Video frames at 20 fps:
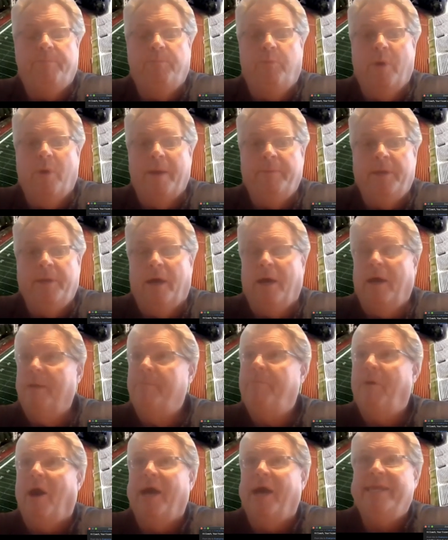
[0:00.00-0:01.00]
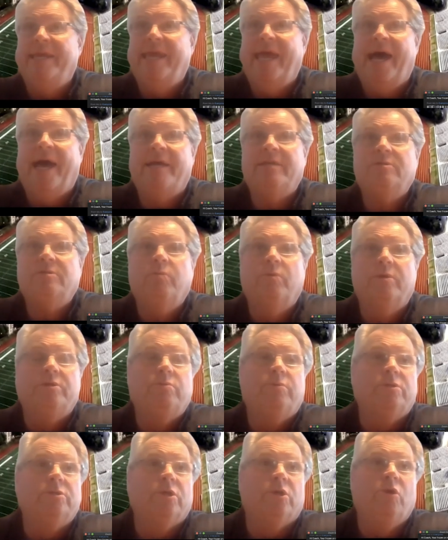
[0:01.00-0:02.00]
webinar podcast,
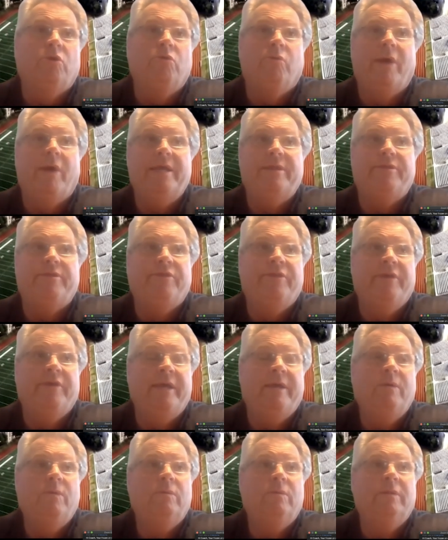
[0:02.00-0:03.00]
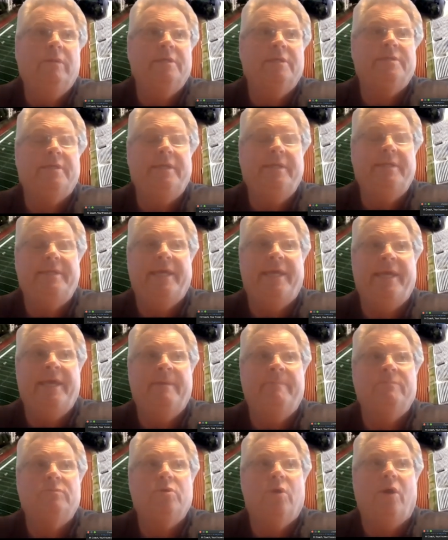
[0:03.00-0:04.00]
which was a great thing. Listening to
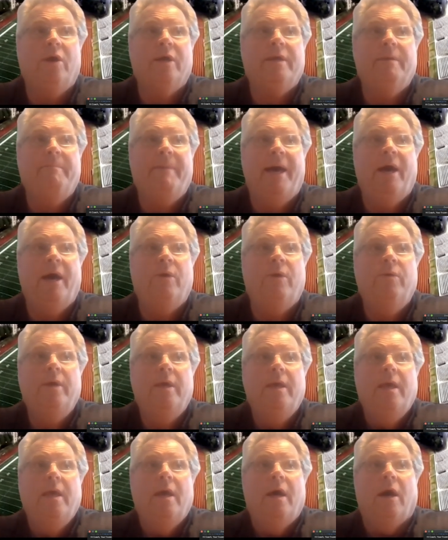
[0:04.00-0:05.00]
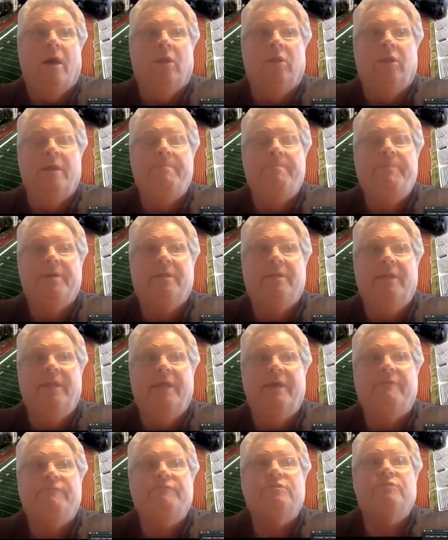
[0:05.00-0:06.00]
him talk about Olympic
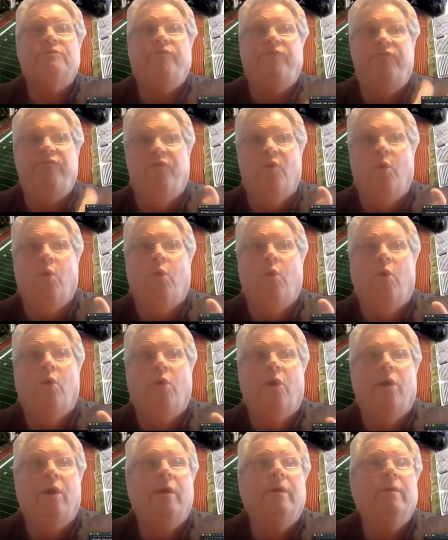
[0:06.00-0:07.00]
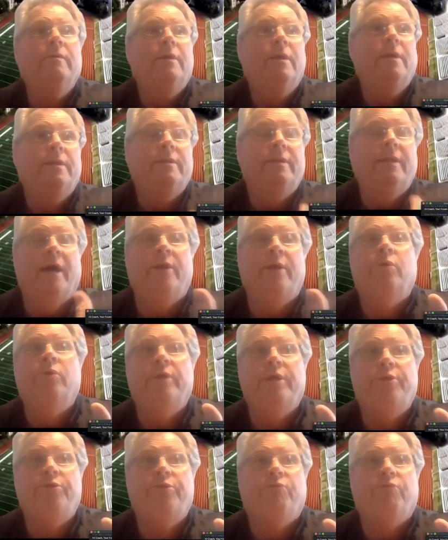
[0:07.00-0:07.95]
lifts for not only